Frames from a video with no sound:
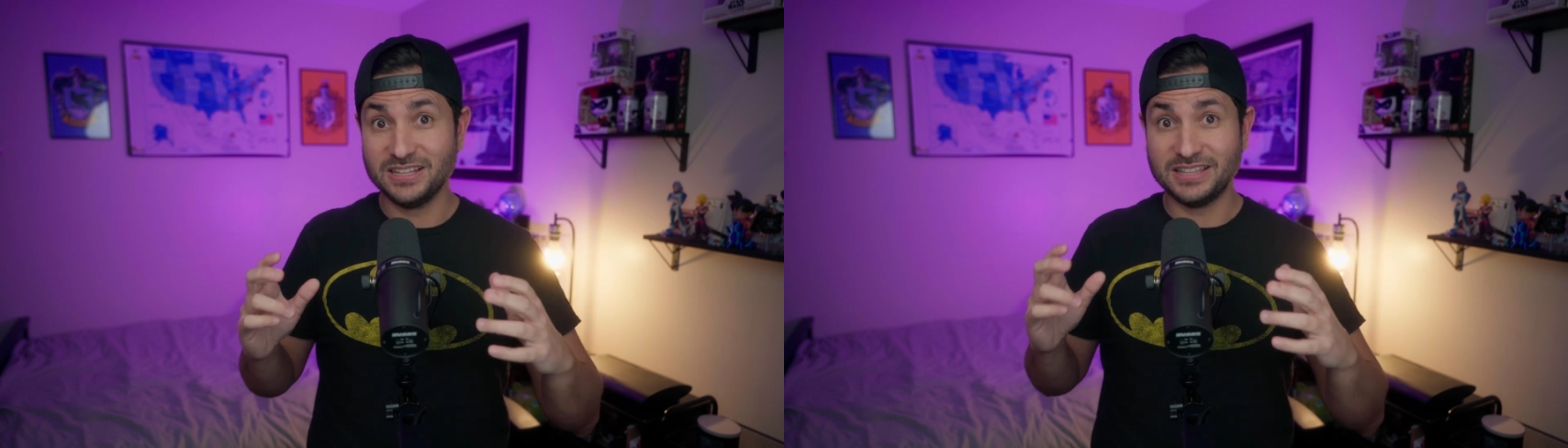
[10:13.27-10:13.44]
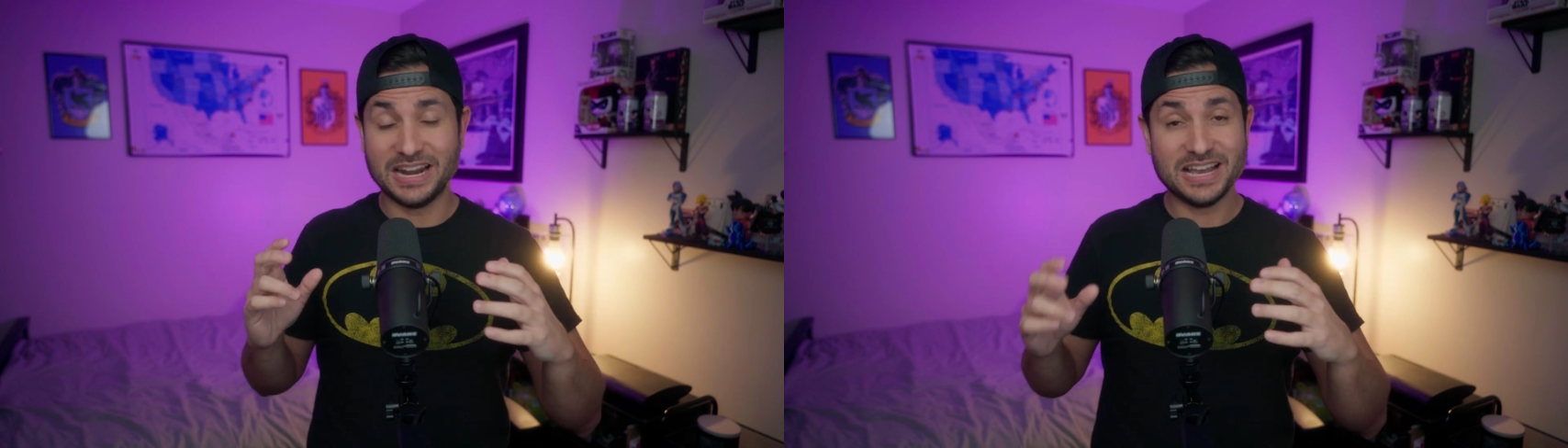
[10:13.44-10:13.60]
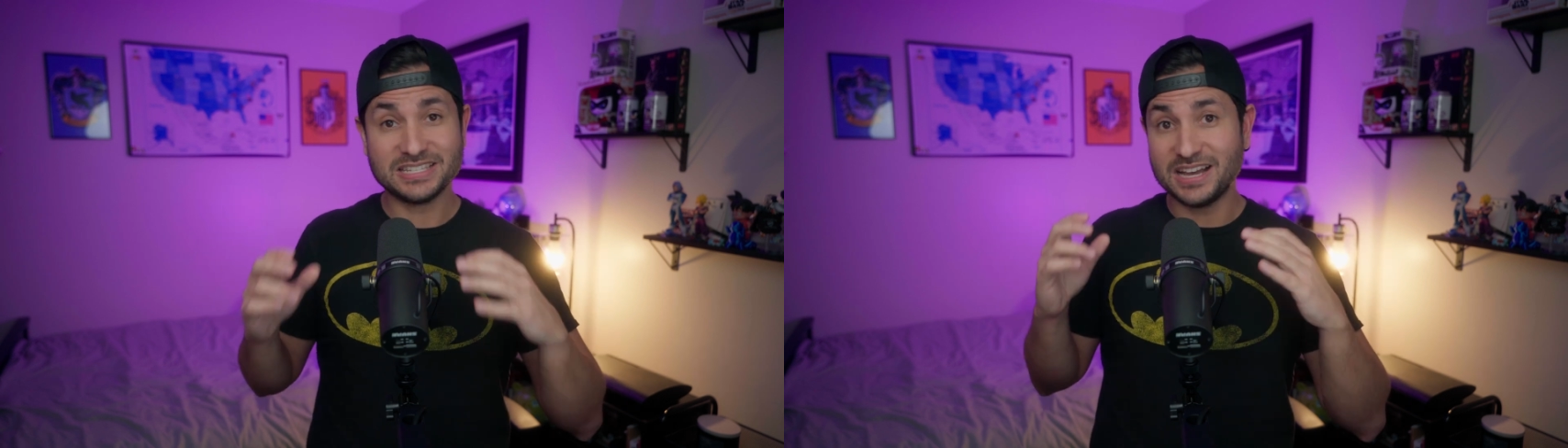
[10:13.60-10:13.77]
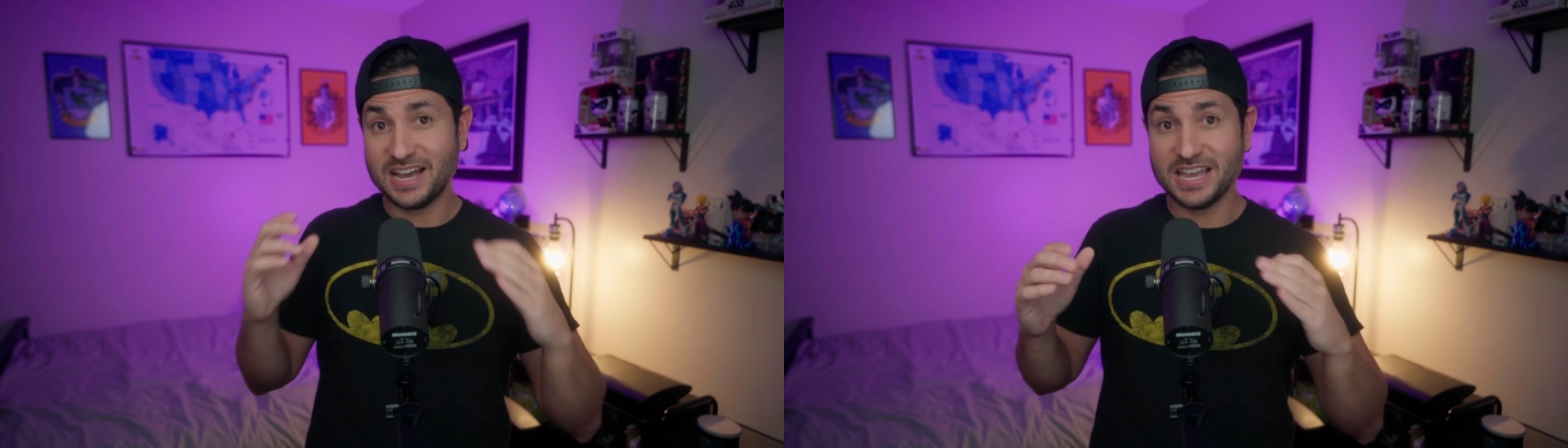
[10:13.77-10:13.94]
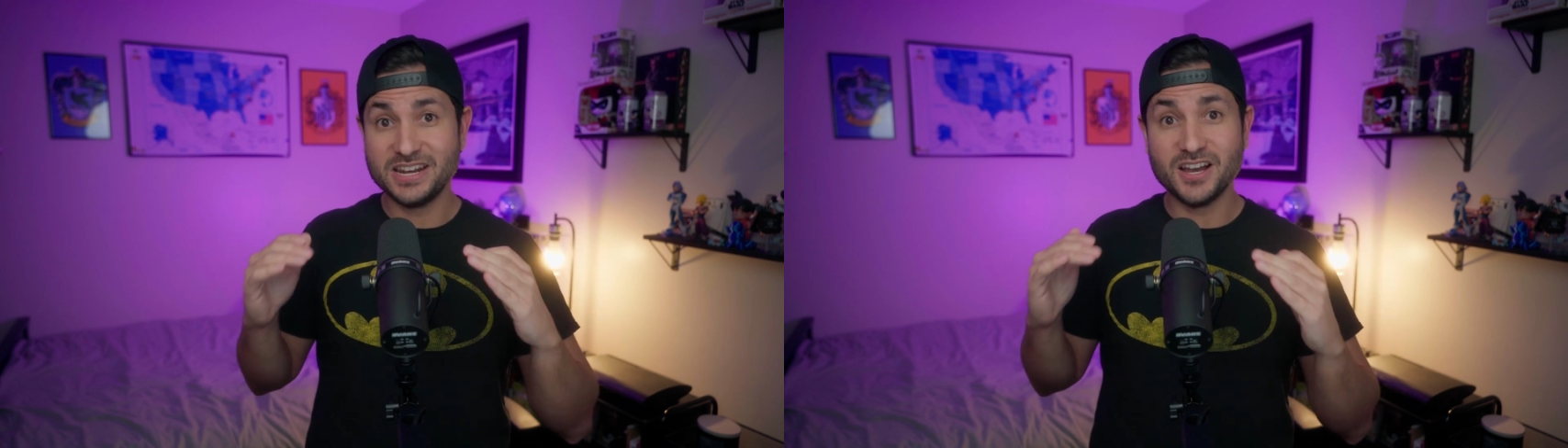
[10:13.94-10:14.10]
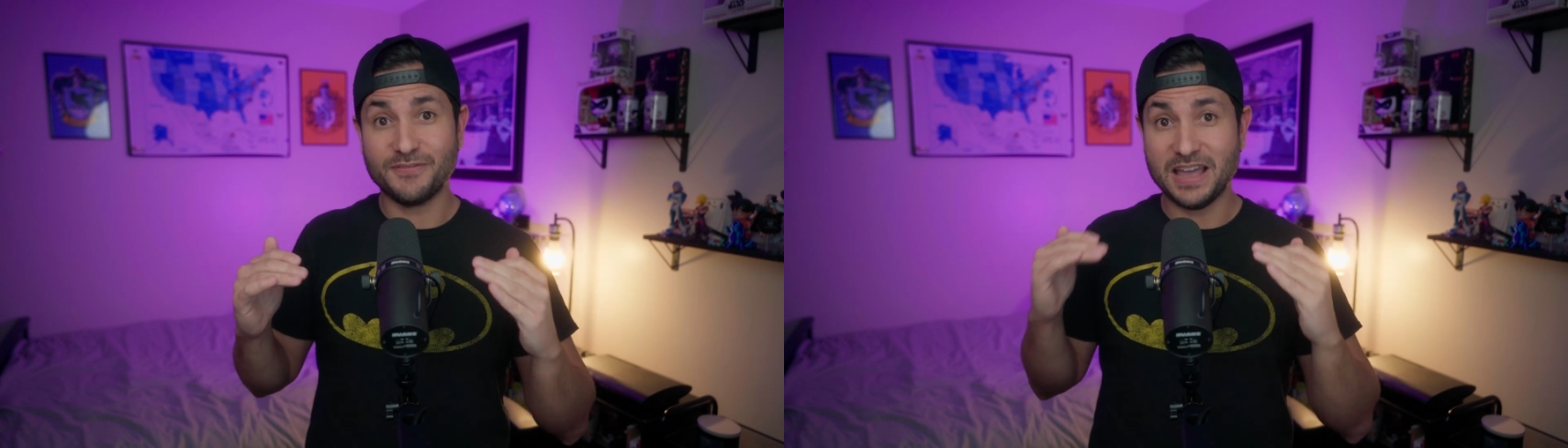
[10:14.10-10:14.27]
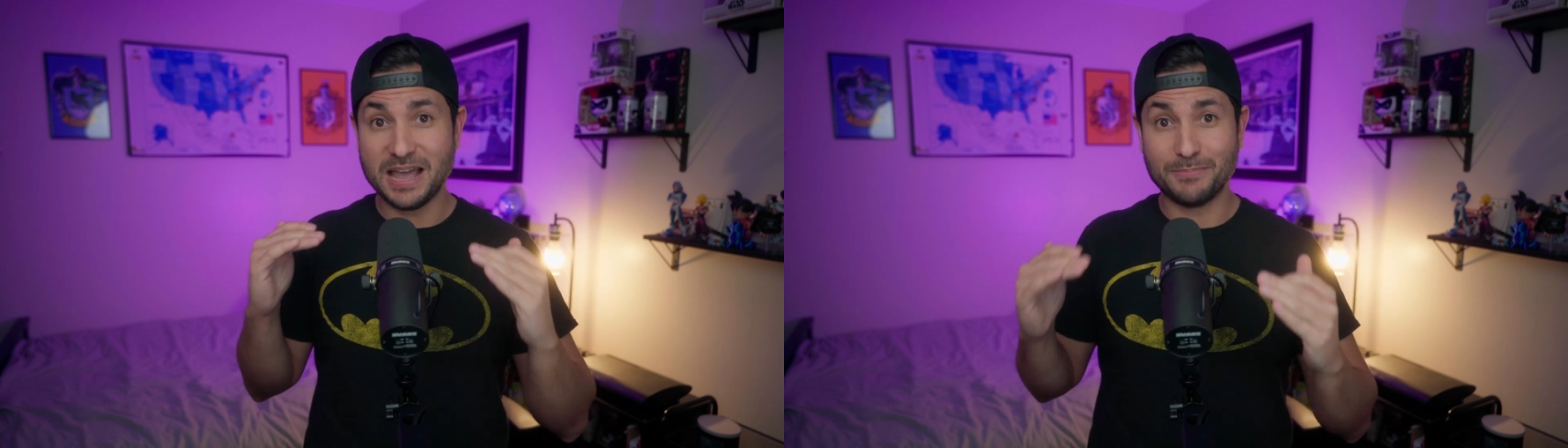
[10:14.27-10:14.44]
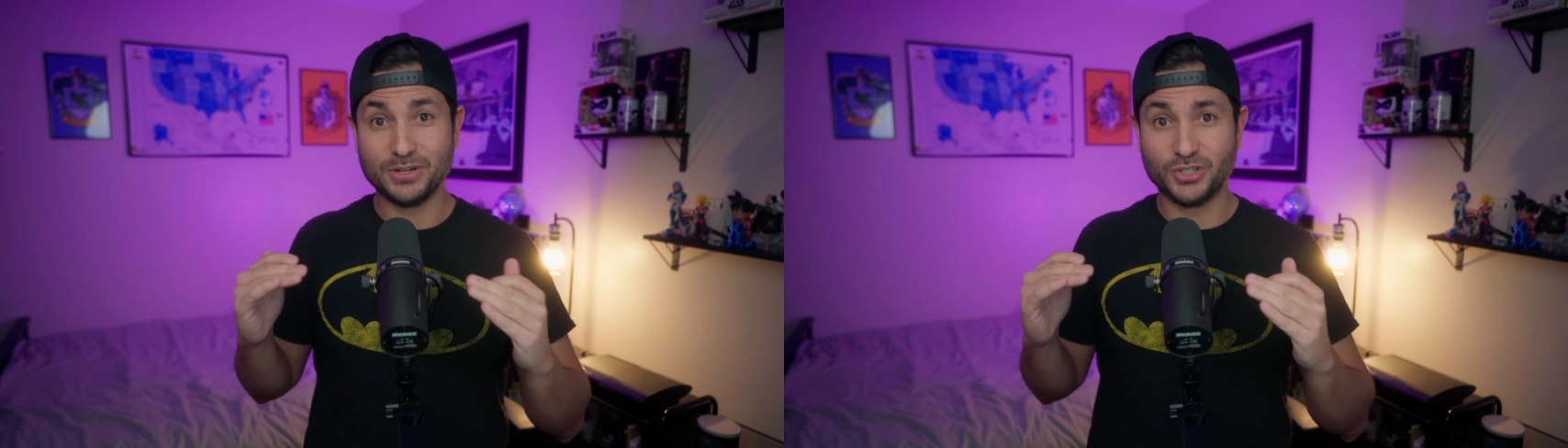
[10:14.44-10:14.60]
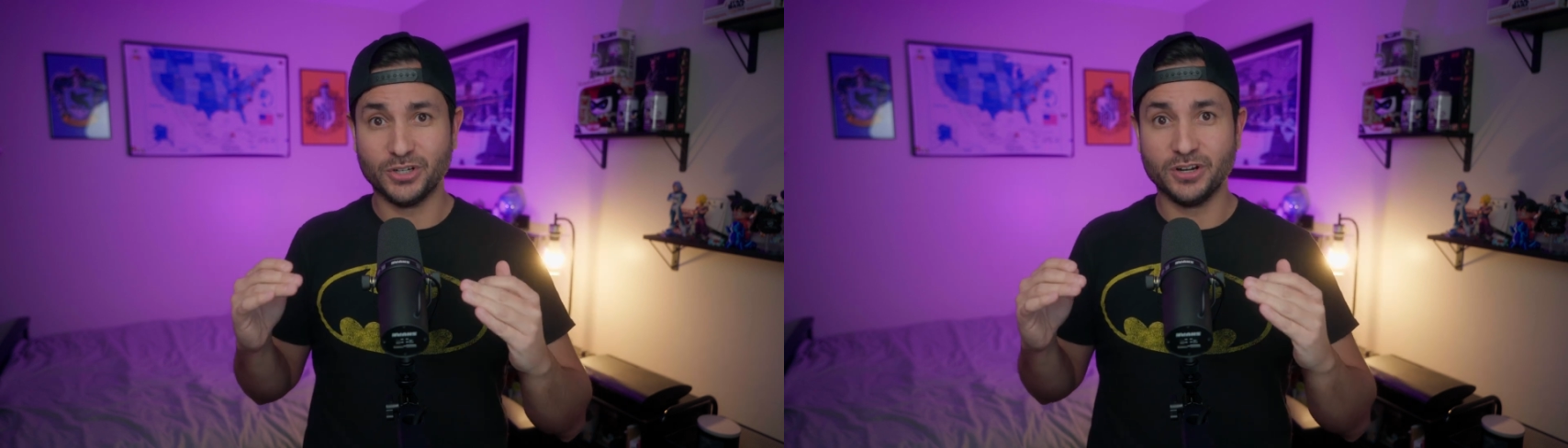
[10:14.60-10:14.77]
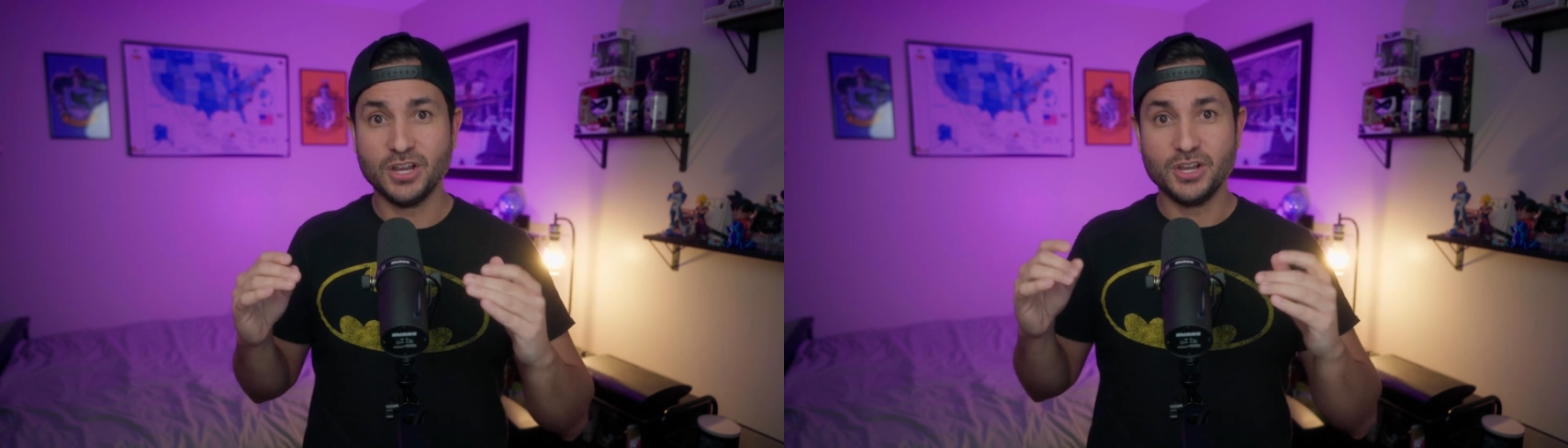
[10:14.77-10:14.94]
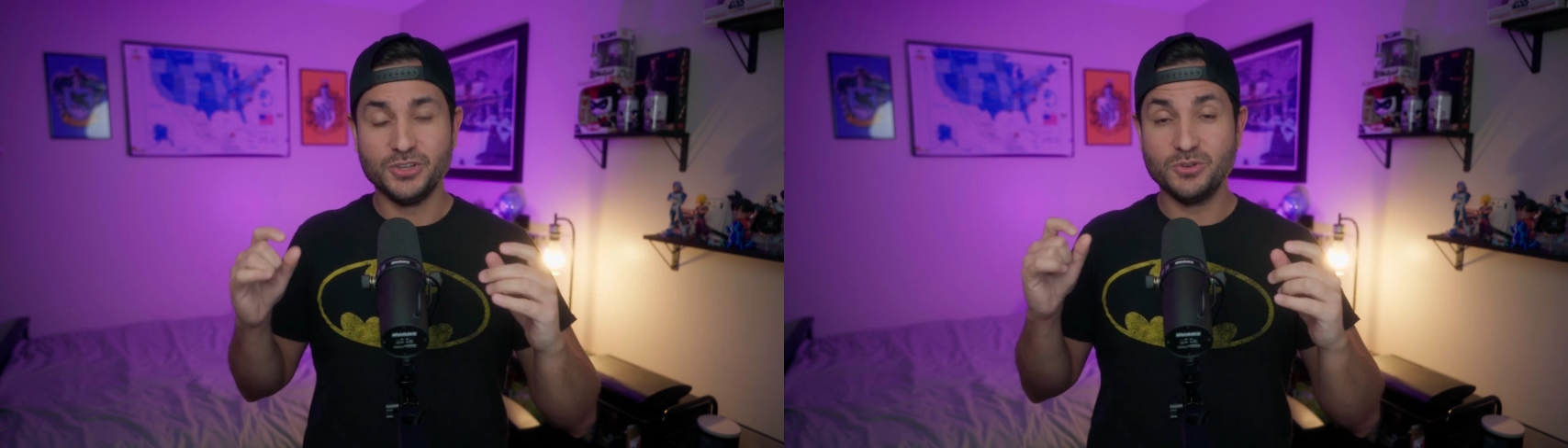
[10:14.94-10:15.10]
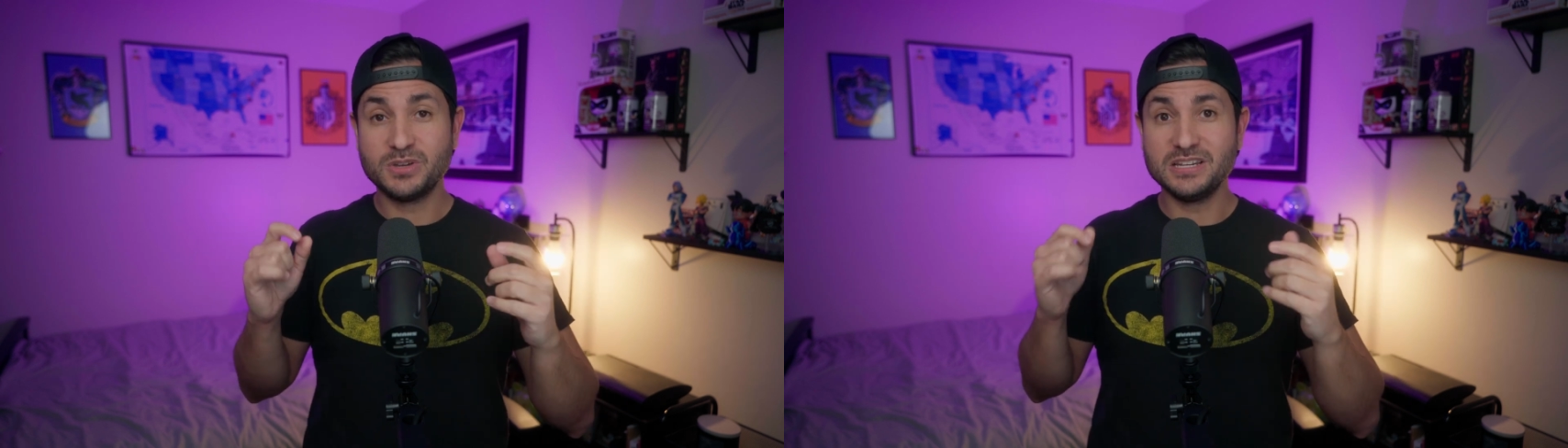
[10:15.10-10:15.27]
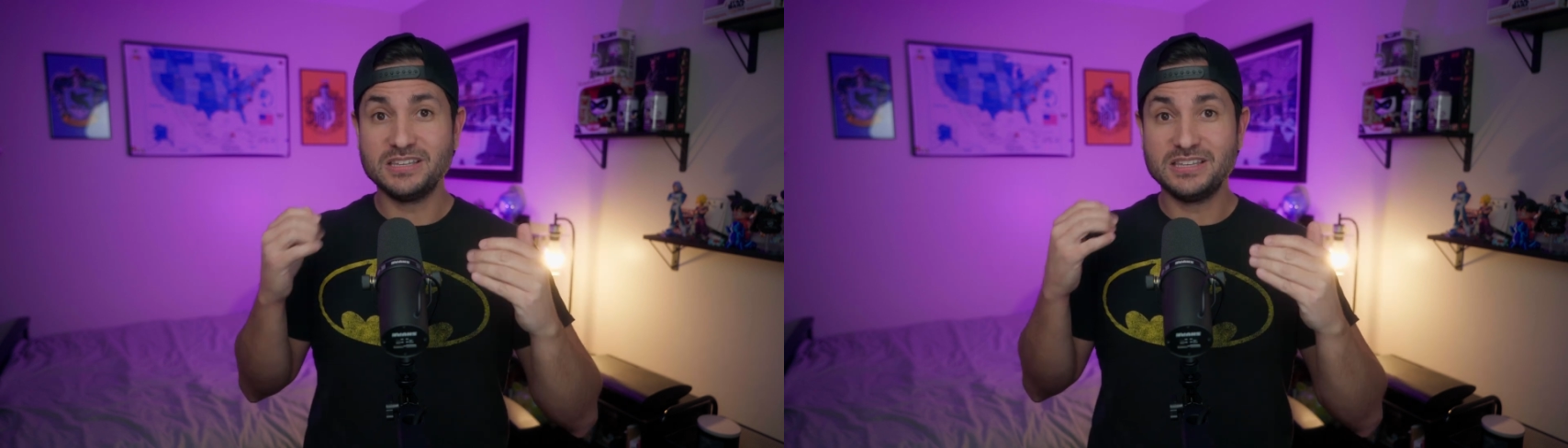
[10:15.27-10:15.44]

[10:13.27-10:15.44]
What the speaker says: that has a high enough aperture, you can